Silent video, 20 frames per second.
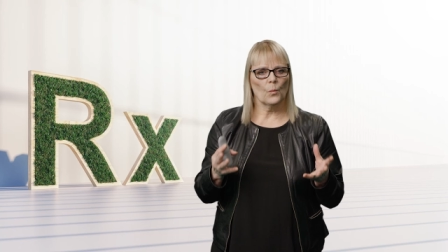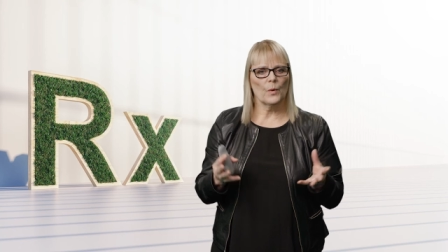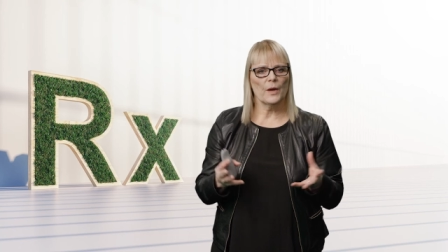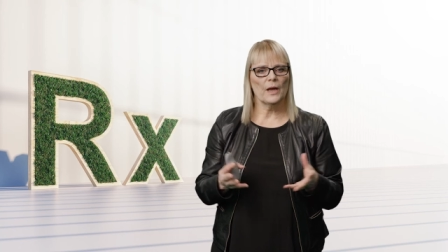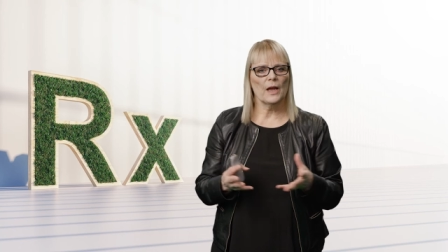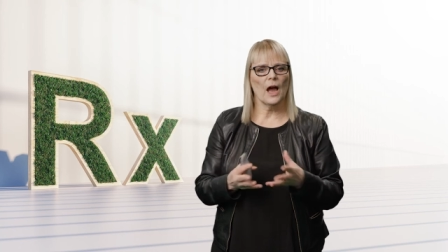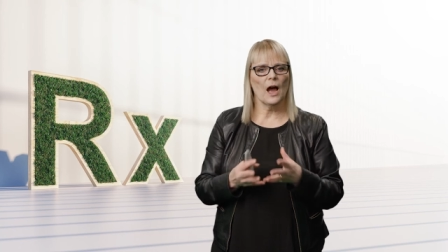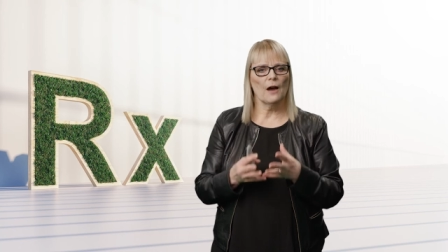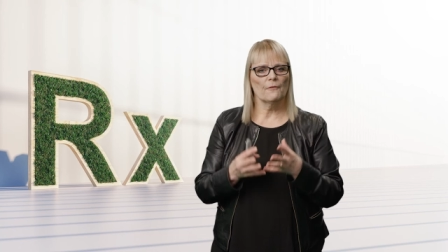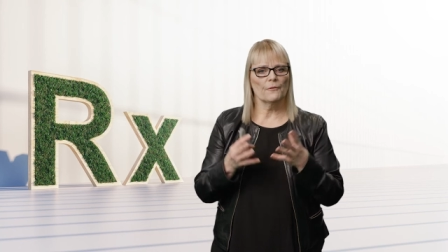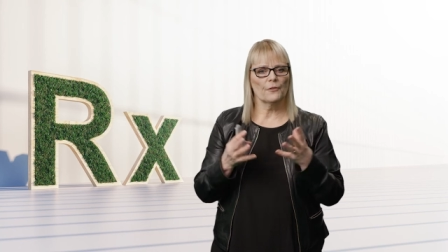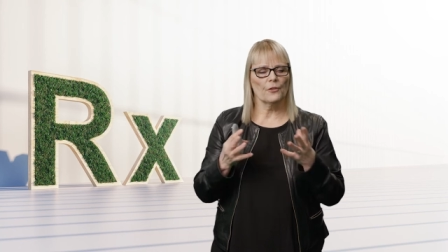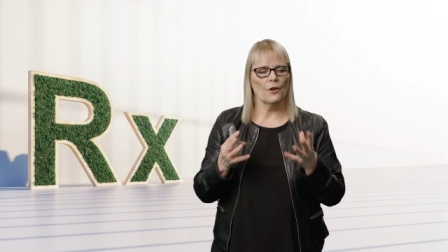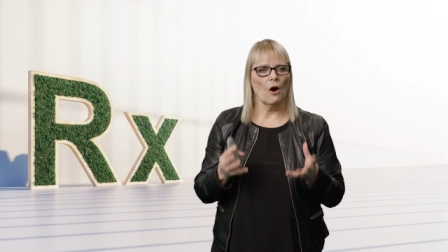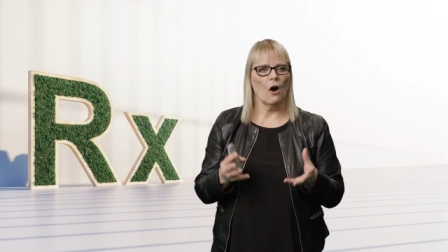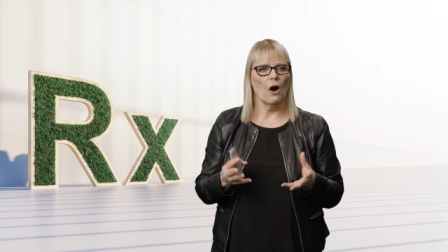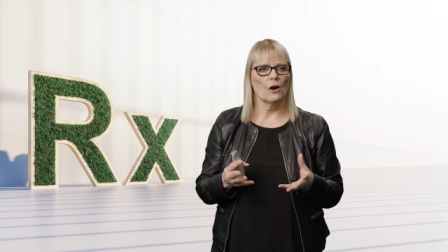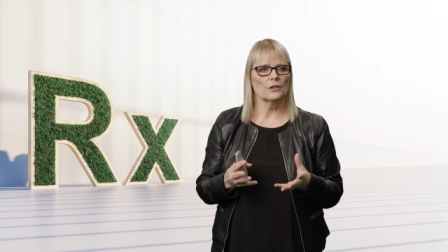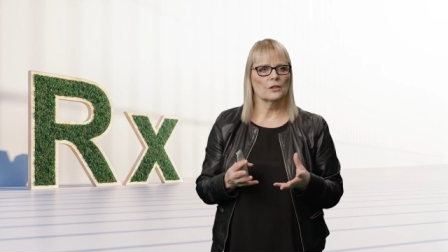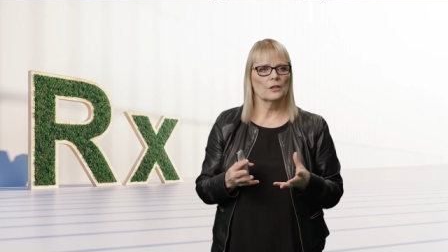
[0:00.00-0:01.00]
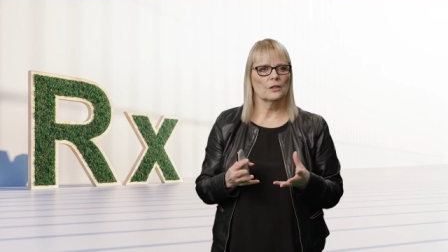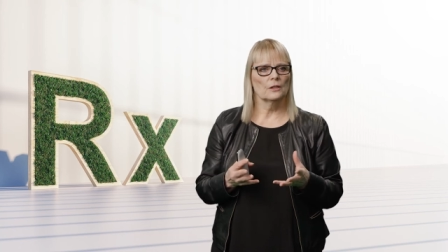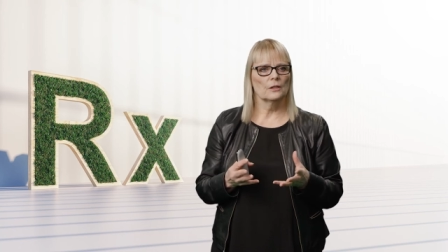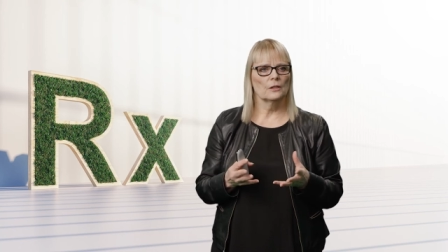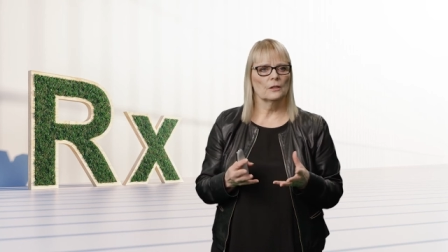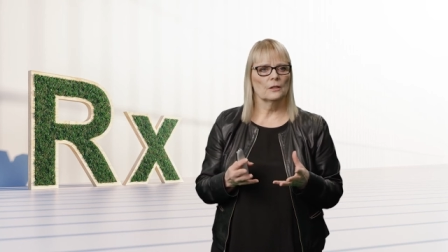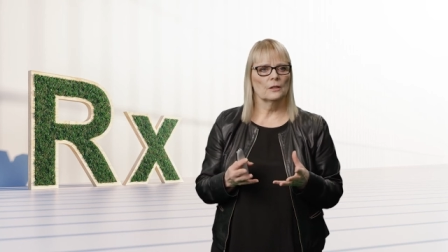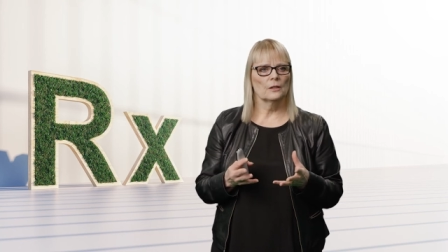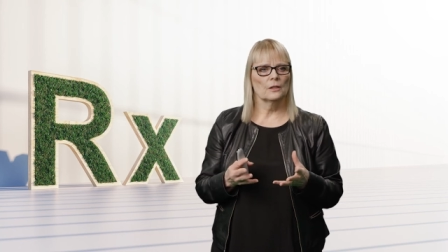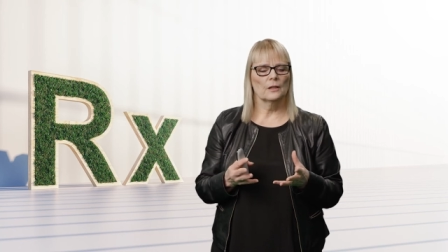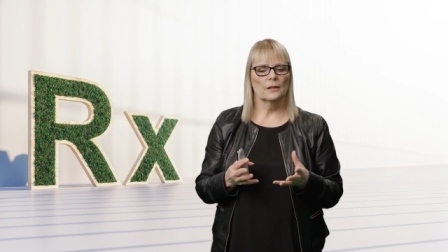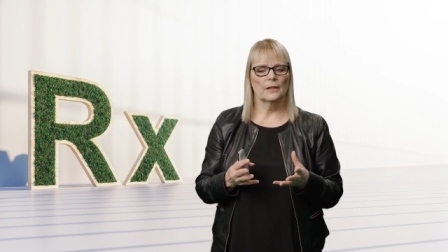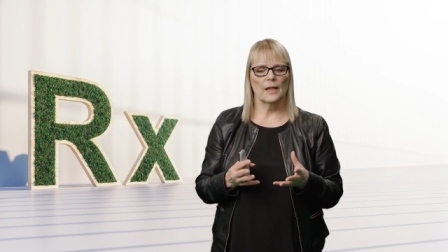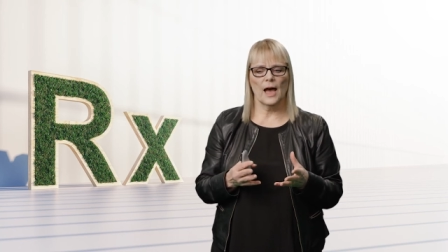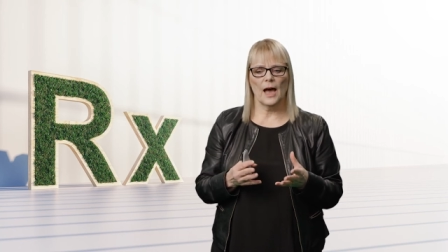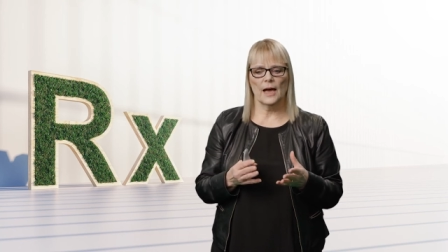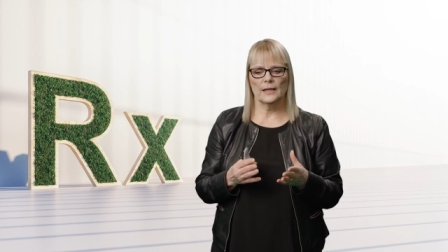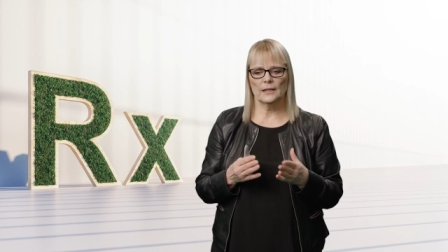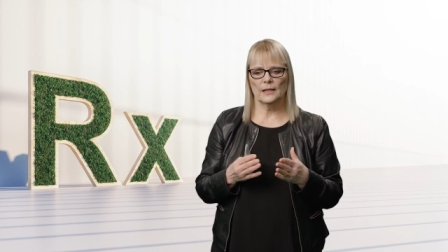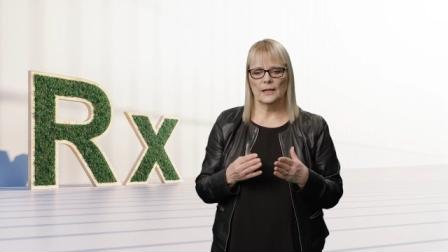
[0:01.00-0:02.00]
We have thought
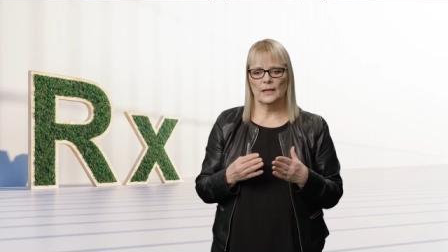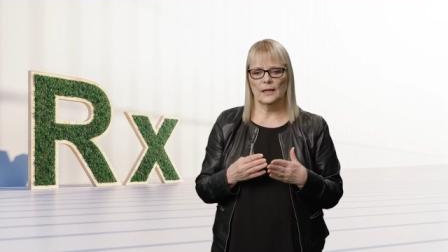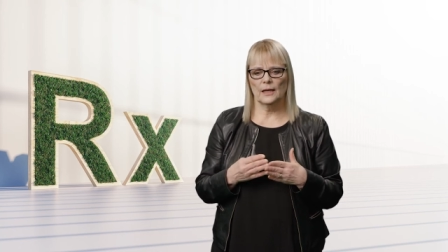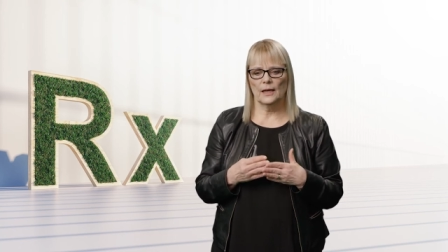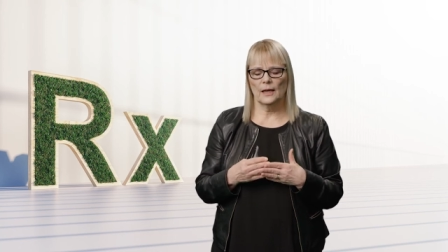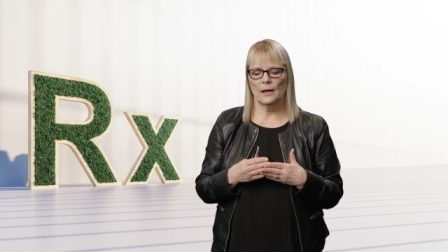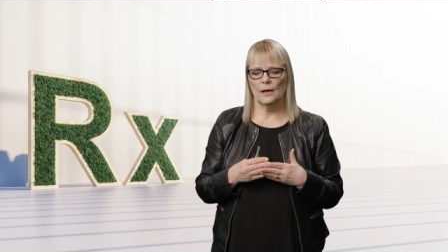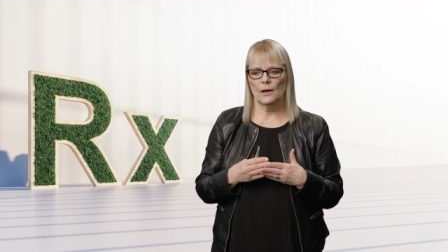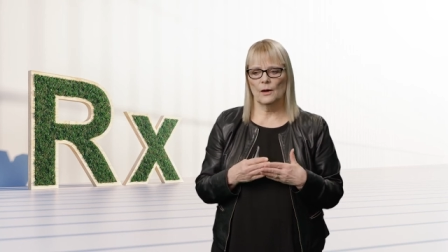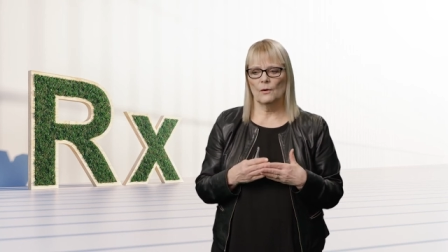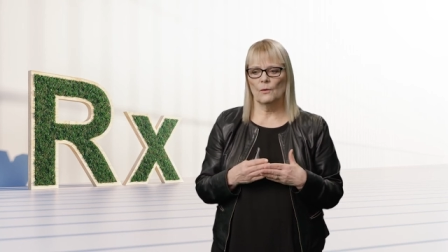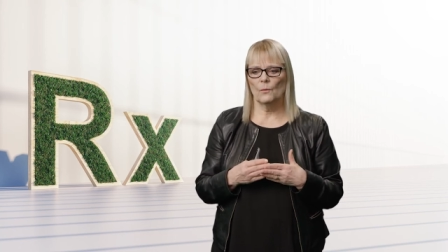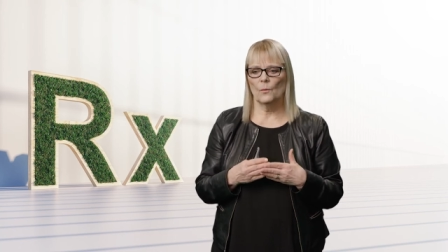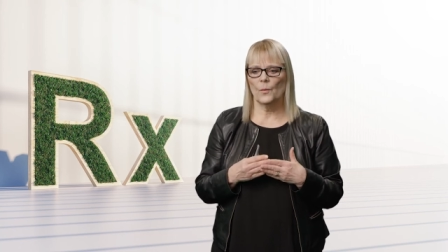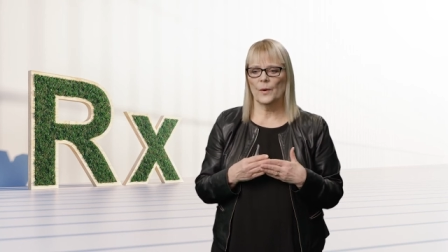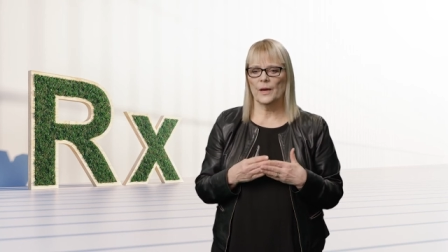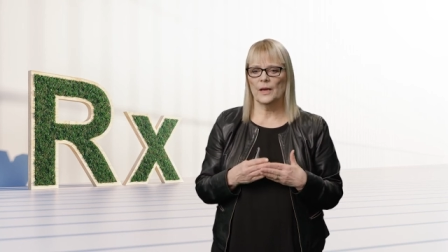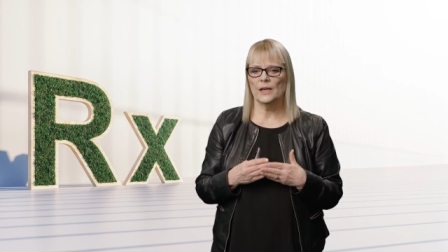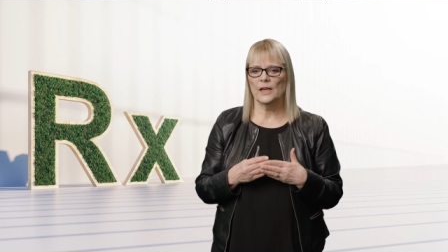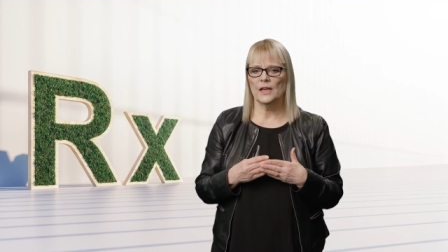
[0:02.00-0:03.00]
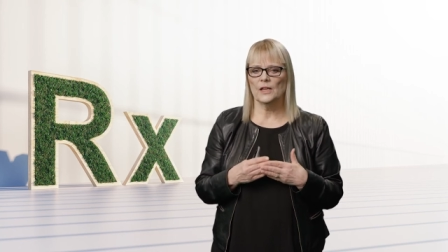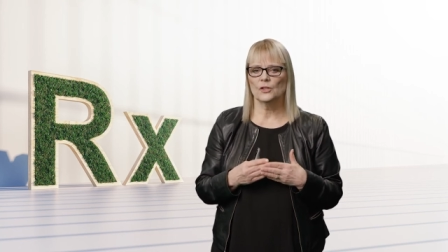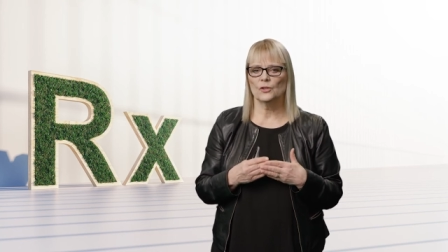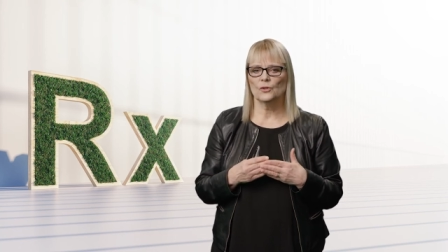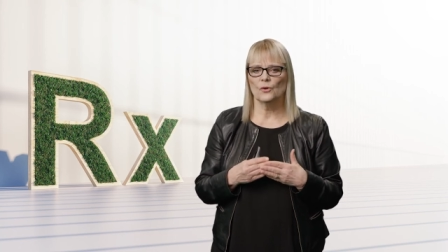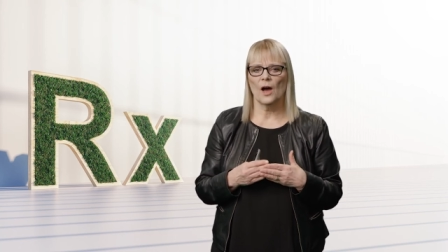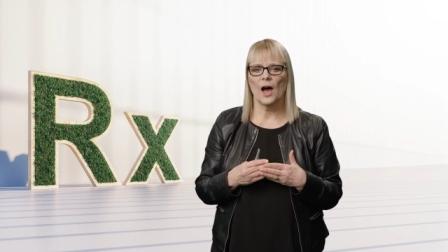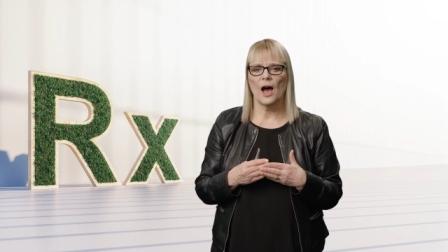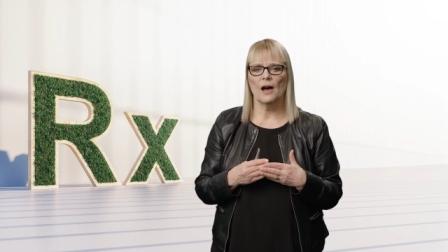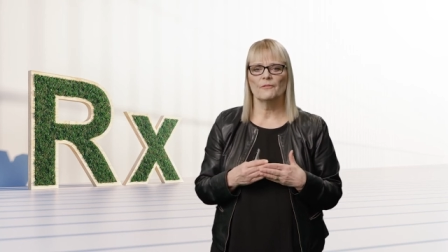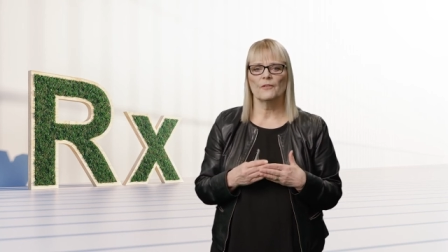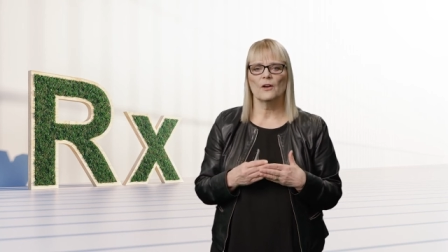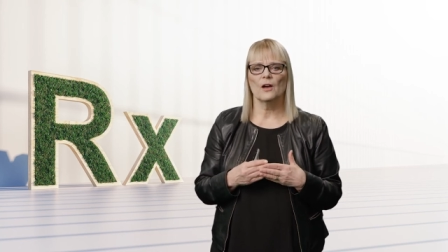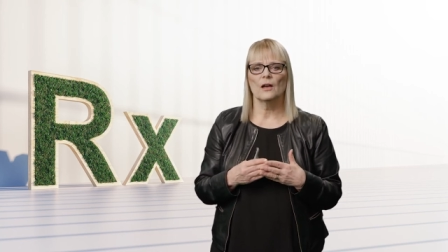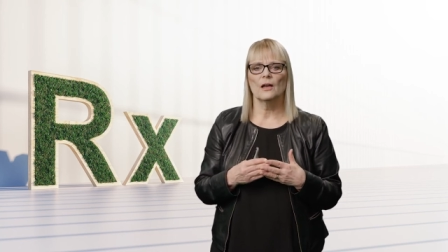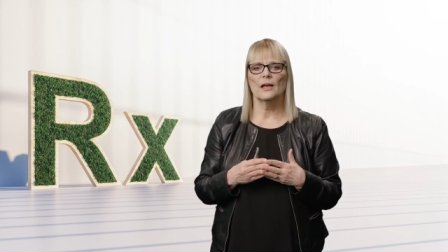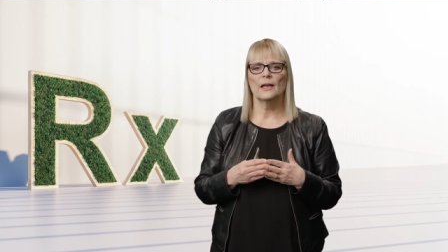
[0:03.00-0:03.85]
that we need to have